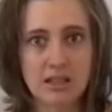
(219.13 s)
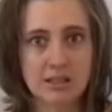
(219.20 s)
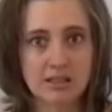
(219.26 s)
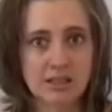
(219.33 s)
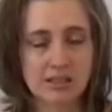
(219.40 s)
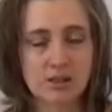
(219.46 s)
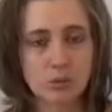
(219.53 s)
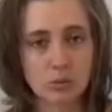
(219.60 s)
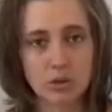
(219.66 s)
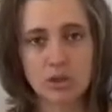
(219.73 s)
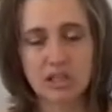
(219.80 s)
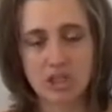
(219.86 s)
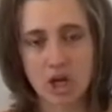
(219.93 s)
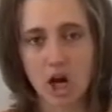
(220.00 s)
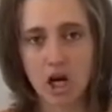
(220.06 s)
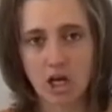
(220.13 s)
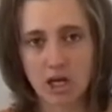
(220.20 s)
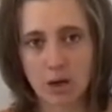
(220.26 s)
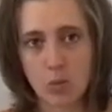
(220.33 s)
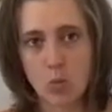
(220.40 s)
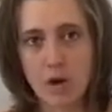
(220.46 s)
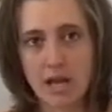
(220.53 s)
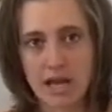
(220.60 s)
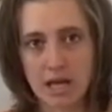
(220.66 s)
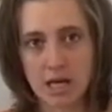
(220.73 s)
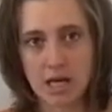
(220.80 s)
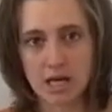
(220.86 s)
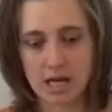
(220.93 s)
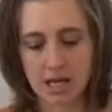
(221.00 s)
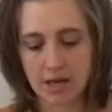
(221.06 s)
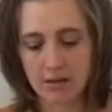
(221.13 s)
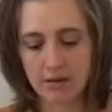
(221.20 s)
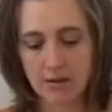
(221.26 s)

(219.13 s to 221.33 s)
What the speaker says: doesn't really target one area.